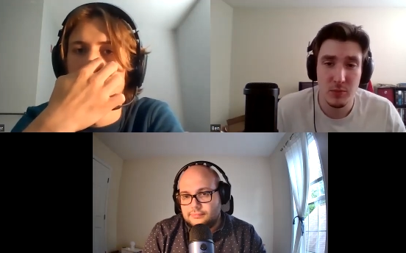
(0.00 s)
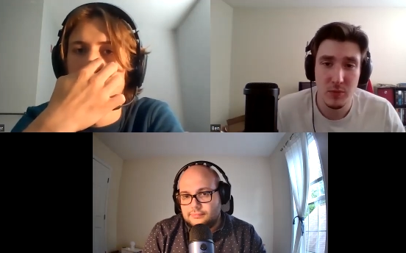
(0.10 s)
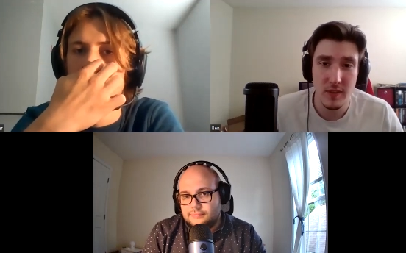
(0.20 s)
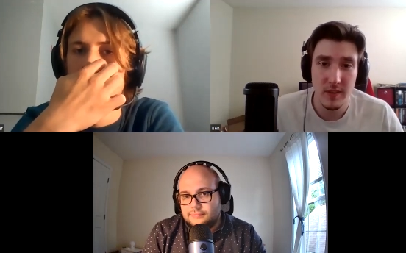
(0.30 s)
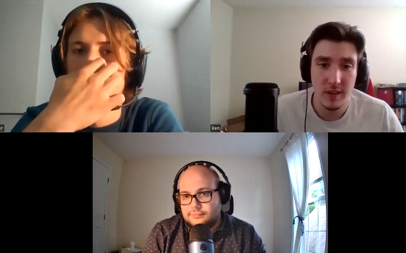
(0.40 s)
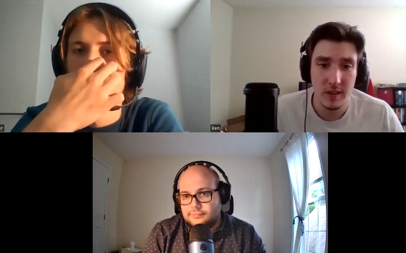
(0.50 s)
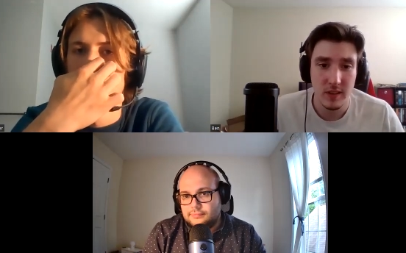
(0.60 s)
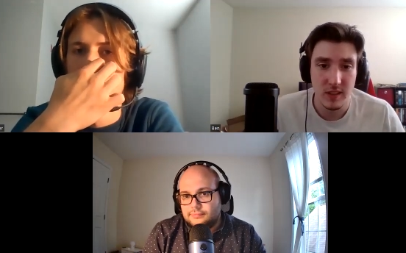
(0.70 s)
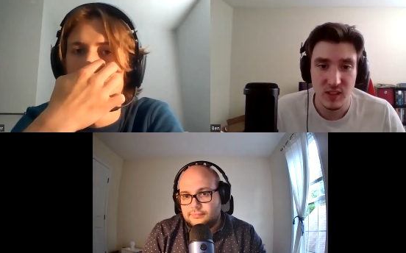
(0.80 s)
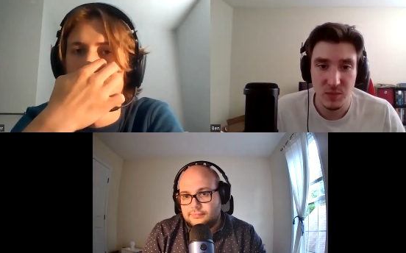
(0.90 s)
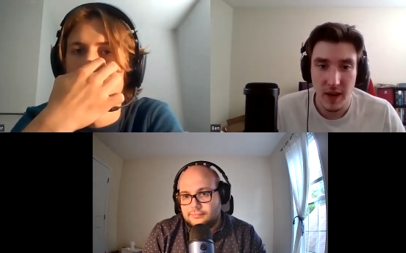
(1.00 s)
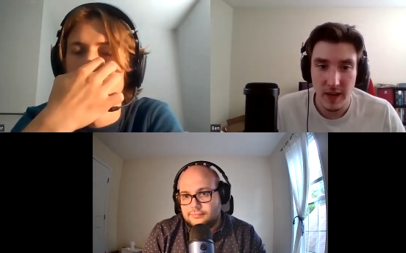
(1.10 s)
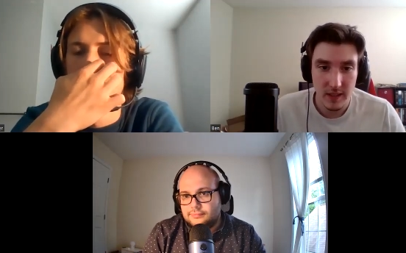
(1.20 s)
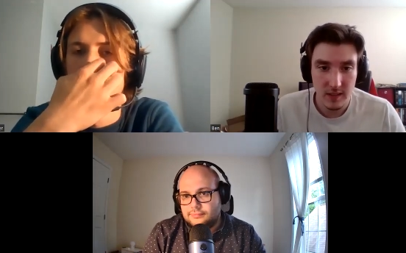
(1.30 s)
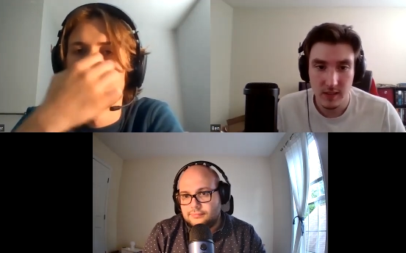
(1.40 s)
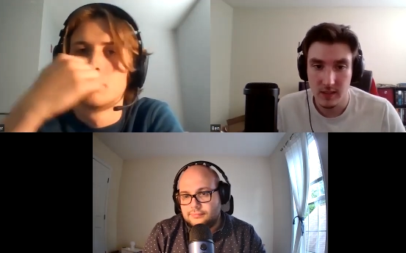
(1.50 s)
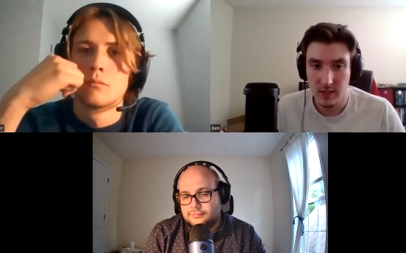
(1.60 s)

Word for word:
Speaker 1: with uh, Cospaia?